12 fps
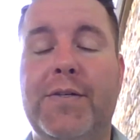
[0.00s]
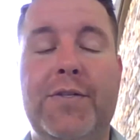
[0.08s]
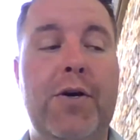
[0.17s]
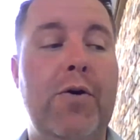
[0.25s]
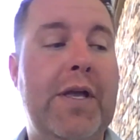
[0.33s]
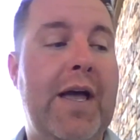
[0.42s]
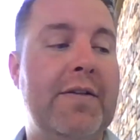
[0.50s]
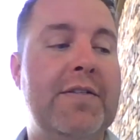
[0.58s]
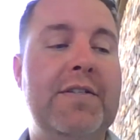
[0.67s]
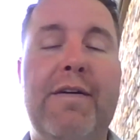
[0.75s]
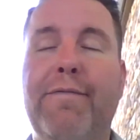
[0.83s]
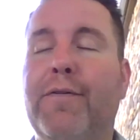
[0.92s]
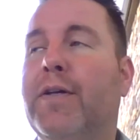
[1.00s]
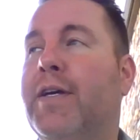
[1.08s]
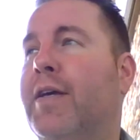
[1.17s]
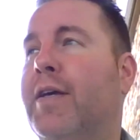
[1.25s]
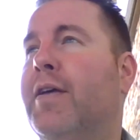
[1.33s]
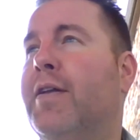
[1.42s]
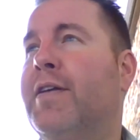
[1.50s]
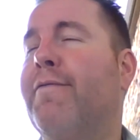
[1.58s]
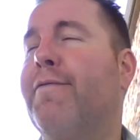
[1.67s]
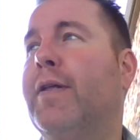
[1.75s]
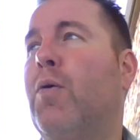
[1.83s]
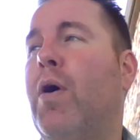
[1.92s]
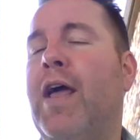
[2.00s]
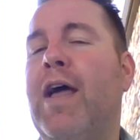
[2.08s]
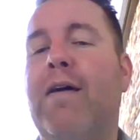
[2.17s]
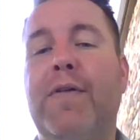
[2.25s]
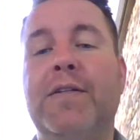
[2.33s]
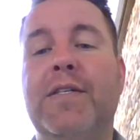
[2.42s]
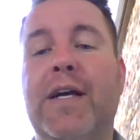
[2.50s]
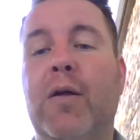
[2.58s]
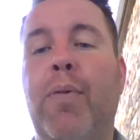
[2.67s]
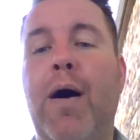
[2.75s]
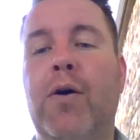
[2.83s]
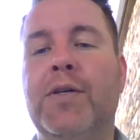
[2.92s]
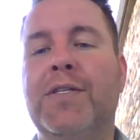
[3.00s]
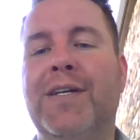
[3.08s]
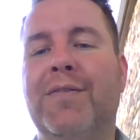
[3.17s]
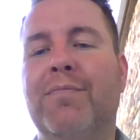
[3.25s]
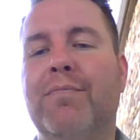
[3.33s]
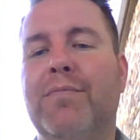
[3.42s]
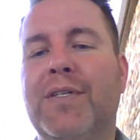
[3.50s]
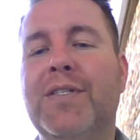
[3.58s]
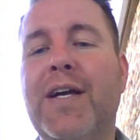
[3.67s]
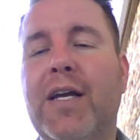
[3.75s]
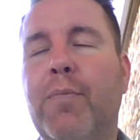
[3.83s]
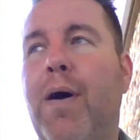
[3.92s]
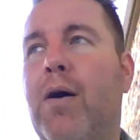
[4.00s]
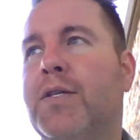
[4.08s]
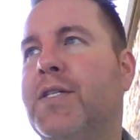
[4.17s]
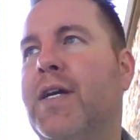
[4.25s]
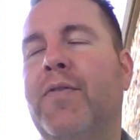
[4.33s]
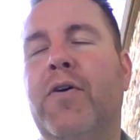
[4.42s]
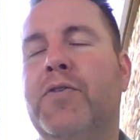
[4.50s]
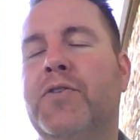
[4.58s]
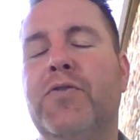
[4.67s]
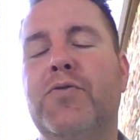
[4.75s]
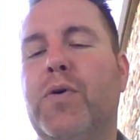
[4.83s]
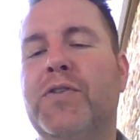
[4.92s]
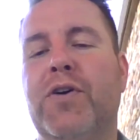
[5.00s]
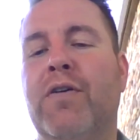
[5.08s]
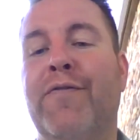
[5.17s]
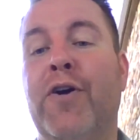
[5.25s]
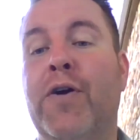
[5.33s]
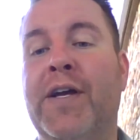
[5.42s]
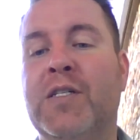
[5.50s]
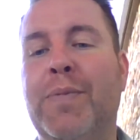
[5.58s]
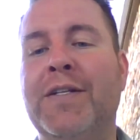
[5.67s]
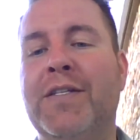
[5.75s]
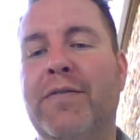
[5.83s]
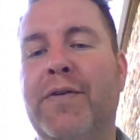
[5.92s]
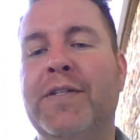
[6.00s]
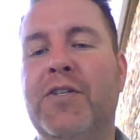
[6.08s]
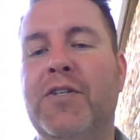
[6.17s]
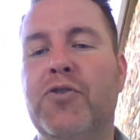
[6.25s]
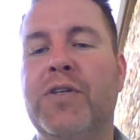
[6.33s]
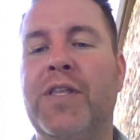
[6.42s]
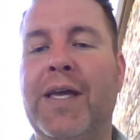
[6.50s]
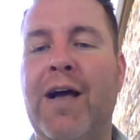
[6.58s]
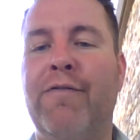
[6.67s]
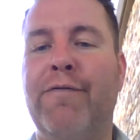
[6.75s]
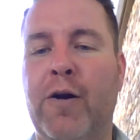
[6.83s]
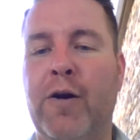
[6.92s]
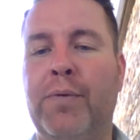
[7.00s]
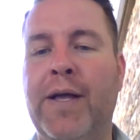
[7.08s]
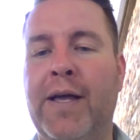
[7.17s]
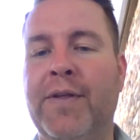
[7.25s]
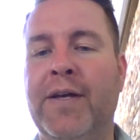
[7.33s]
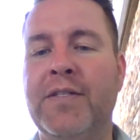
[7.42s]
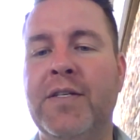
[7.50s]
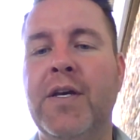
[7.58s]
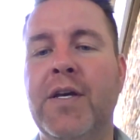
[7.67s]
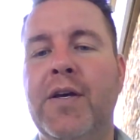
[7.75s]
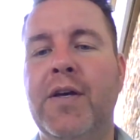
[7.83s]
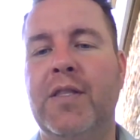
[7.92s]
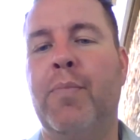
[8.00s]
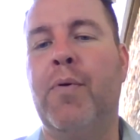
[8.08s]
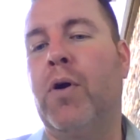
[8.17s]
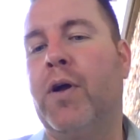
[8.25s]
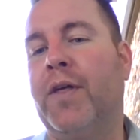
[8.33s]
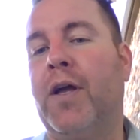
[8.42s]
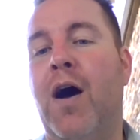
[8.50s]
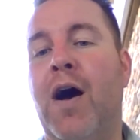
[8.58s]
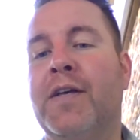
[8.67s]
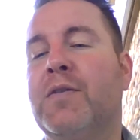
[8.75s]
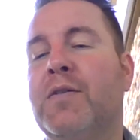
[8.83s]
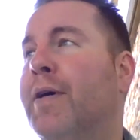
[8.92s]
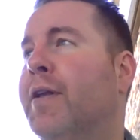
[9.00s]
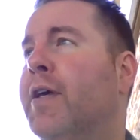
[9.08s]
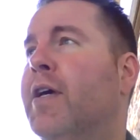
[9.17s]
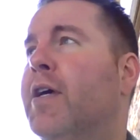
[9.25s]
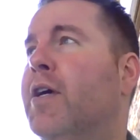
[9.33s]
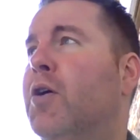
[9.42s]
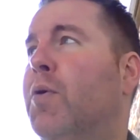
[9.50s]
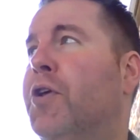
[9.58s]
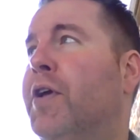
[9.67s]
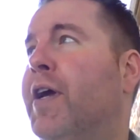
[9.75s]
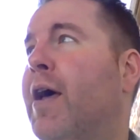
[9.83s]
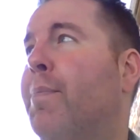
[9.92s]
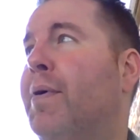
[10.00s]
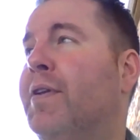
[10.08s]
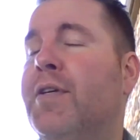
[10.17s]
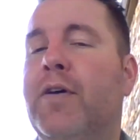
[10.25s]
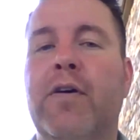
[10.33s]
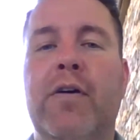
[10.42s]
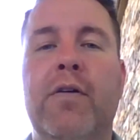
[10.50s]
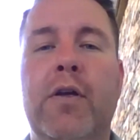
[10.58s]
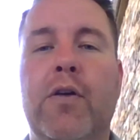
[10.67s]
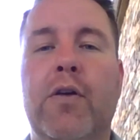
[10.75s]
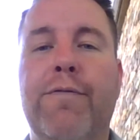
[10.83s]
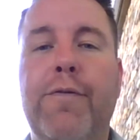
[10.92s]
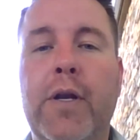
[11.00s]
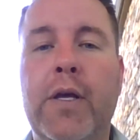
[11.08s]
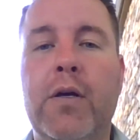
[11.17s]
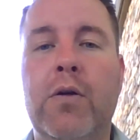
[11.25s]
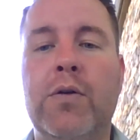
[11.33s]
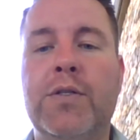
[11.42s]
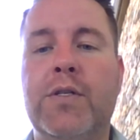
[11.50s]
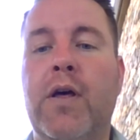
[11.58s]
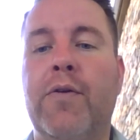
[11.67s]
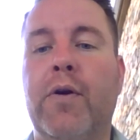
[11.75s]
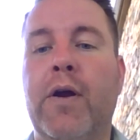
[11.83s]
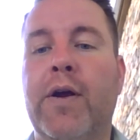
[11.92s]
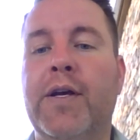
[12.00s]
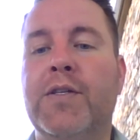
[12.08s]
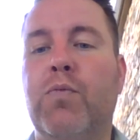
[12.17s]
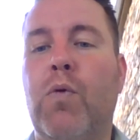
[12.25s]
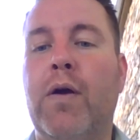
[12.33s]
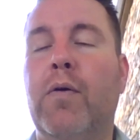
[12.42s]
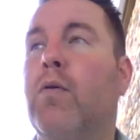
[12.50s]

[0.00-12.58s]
So yeah, it's definitely want to have that second policy. And the second policy on those ones aren't very expensive. It's usually the Cal Fair Plan that's the bulk of the cost. But when you get up into the foothills and other areas,